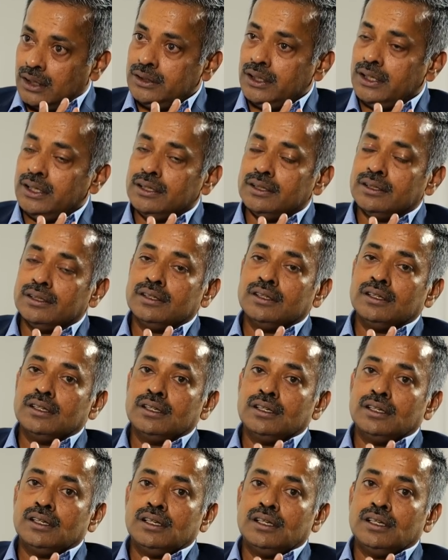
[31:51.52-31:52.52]
I think
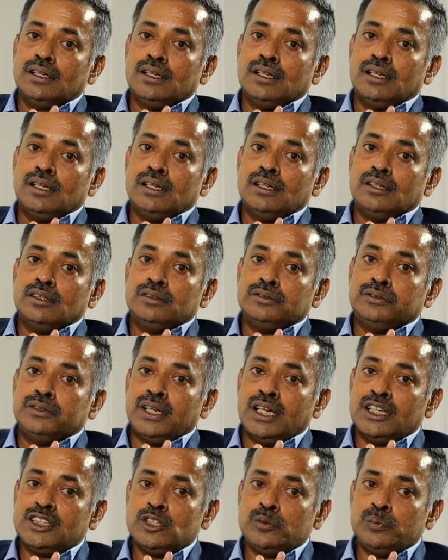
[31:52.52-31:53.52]

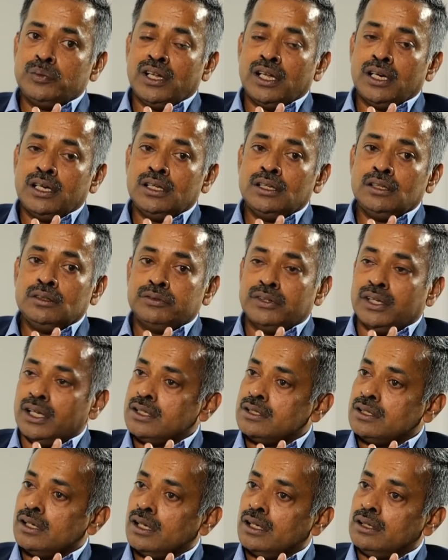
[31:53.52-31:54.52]
financial planning,
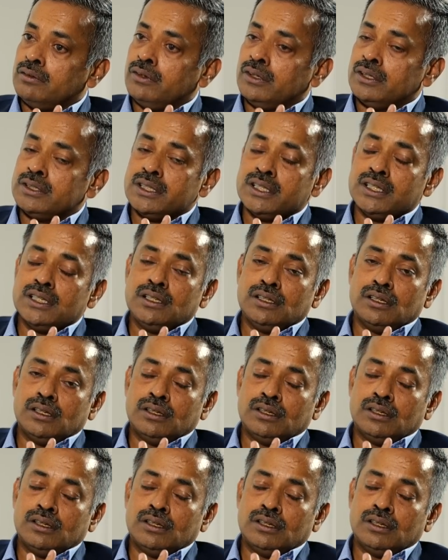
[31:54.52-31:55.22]
financial advisory,